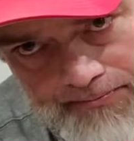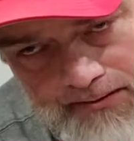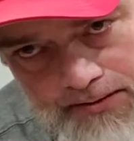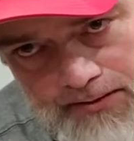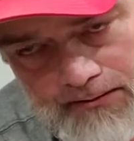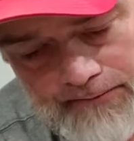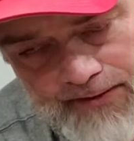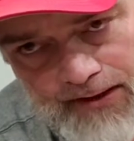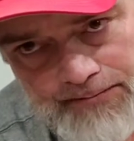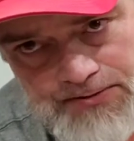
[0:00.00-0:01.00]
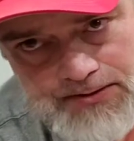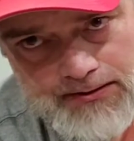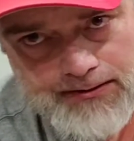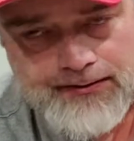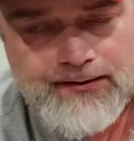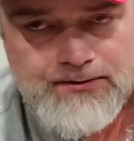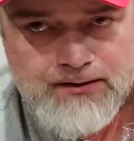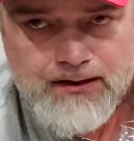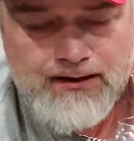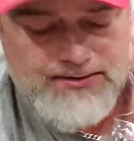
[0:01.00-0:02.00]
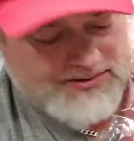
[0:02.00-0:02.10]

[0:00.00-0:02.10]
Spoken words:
that you're going to vacuum seal it and dry age